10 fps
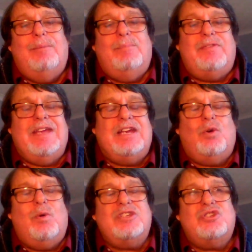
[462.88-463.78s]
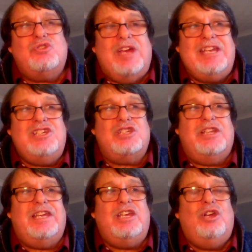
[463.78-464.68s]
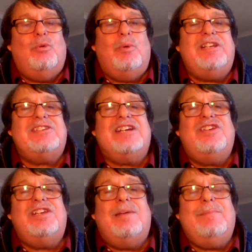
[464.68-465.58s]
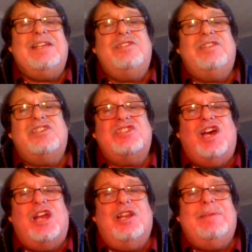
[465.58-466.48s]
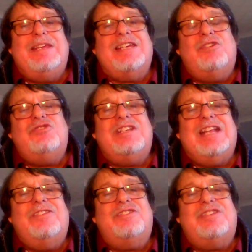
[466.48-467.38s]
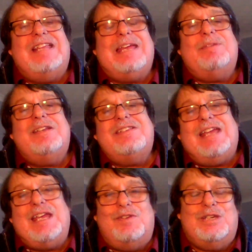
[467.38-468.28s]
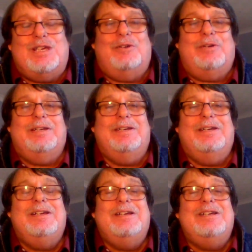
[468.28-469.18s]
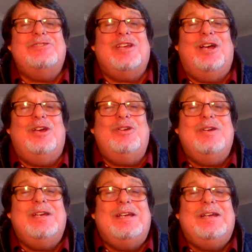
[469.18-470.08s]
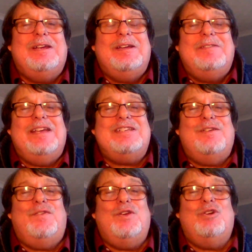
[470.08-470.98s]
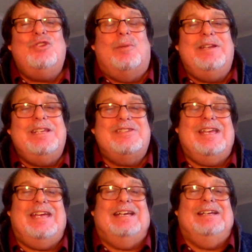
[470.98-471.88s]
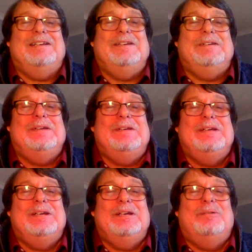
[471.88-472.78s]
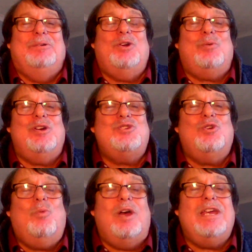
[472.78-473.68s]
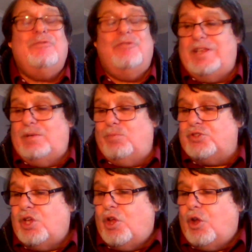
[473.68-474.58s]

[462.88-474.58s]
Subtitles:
But then, quite strangely, when he's actually committed to the asylum, he goes in under the name David Cohen. So there's a few anomalies there. We're not quite sure what he really was.